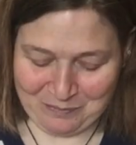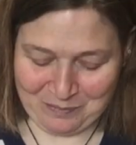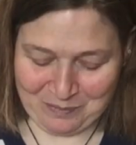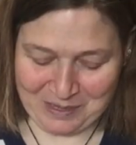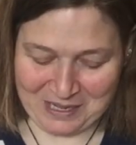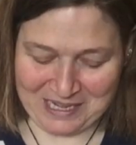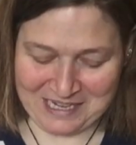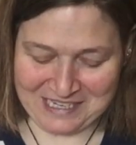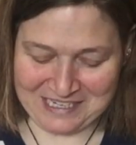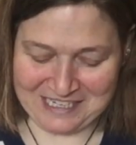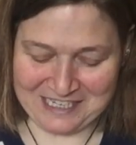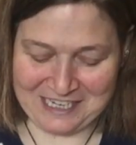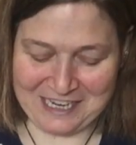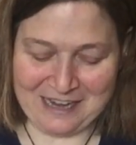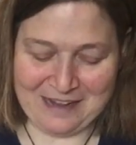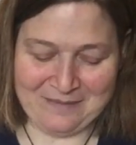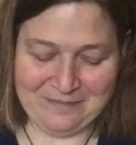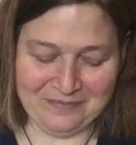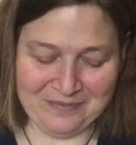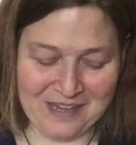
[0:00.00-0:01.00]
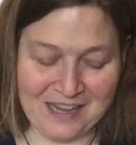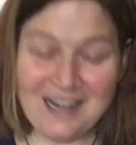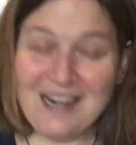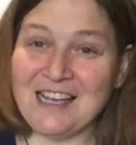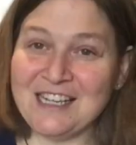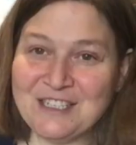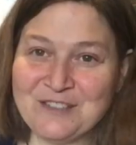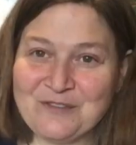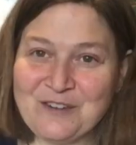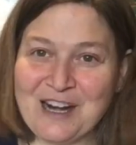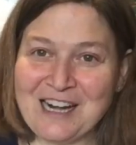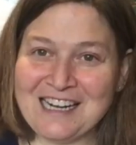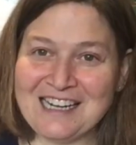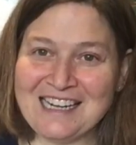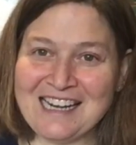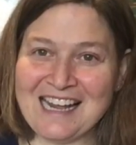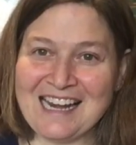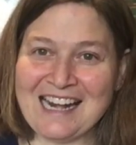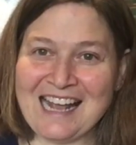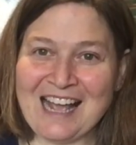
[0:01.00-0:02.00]
but a nice Friday
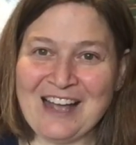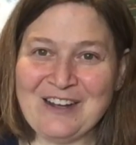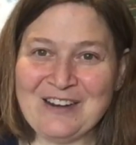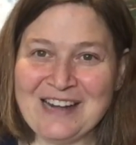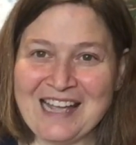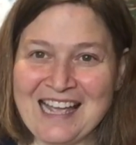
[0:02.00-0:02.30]
night out.